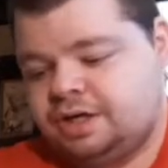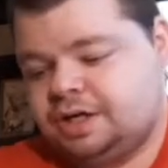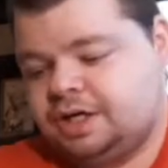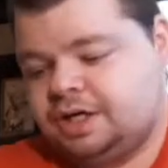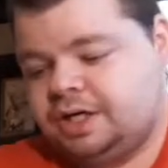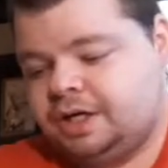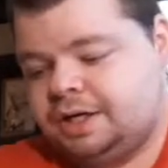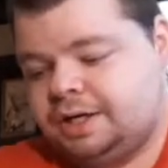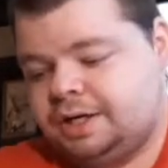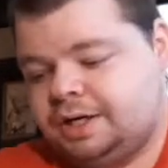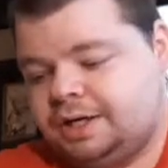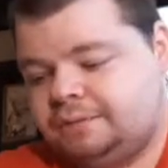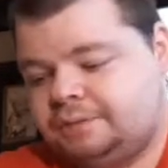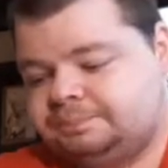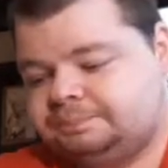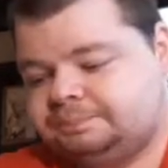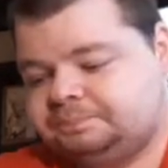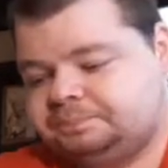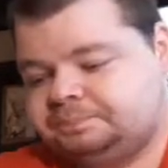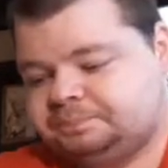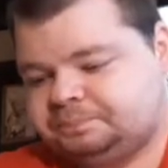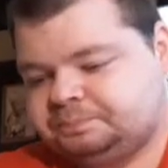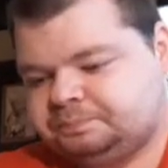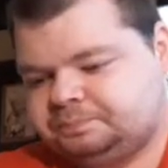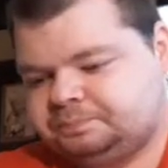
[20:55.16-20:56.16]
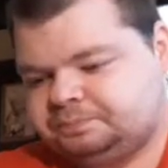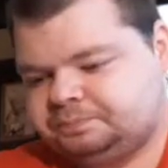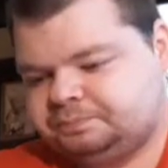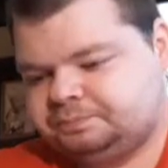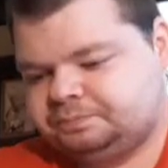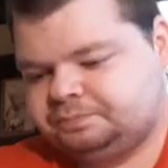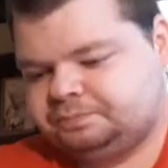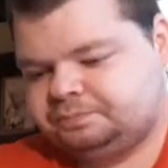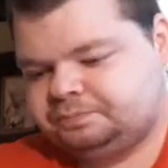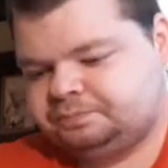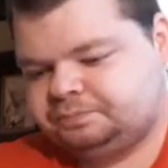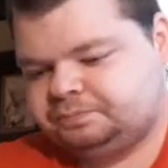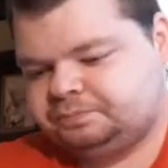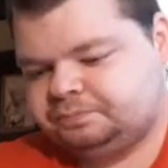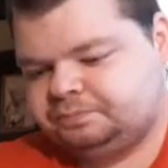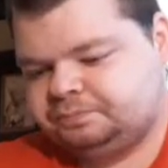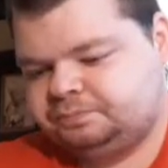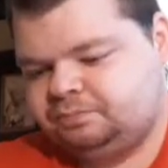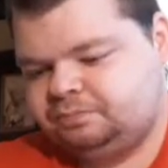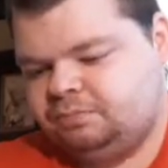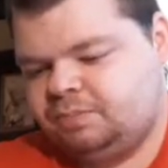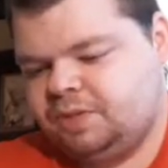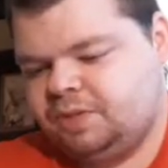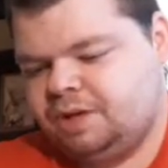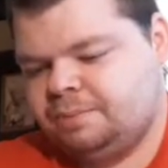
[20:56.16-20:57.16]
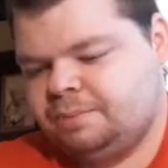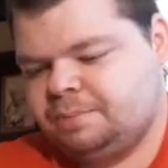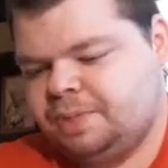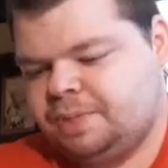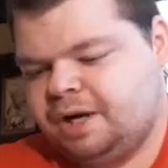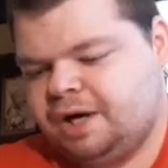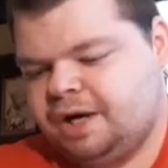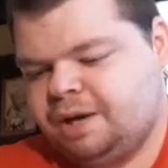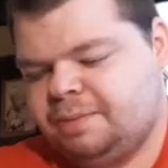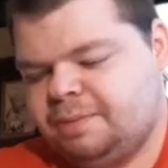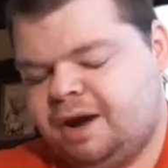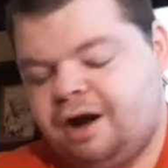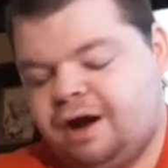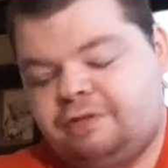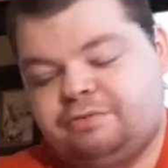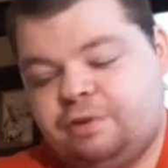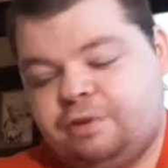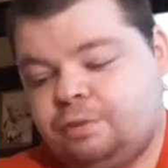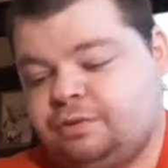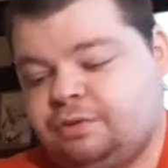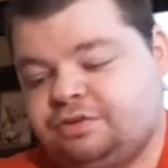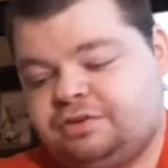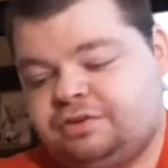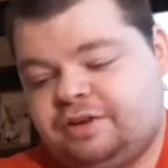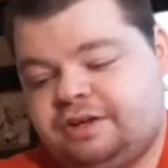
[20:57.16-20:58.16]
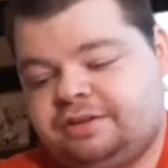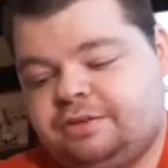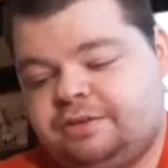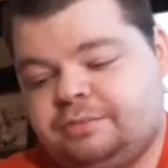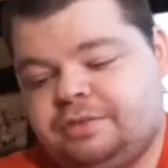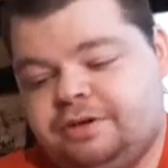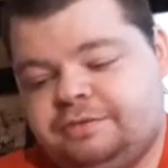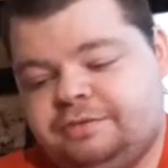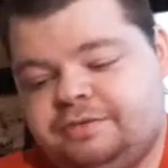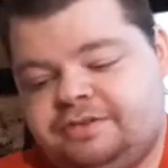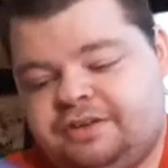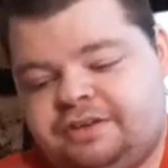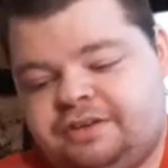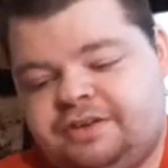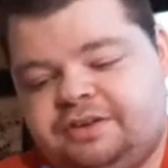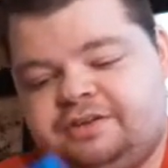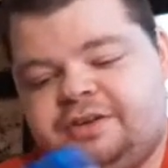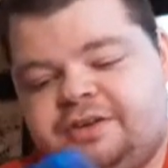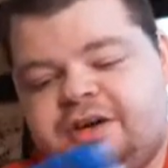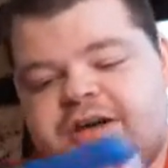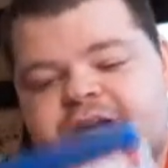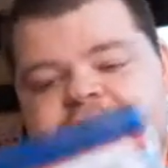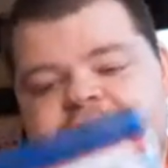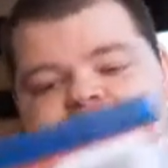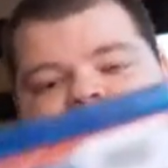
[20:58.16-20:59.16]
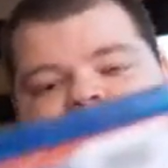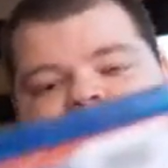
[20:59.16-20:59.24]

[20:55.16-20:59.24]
But I've always liked the movies that they've done.